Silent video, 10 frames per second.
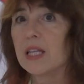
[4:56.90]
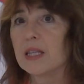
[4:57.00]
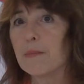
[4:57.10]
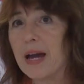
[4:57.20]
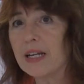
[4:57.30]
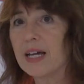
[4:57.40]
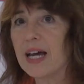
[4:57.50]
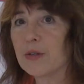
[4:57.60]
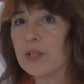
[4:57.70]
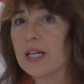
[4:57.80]
The
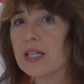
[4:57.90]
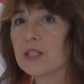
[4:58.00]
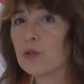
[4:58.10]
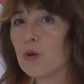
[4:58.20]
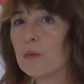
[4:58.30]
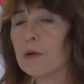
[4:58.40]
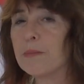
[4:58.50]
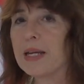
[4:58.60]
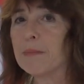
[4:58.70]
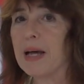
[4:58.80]
mitochondria is the normal
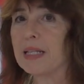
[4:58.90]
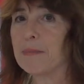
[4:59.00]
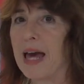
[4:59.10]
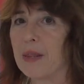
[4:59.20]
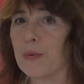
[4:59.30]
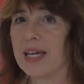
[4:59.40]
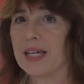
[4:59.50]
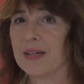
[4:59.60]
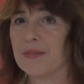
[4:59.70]
metabolic pathway.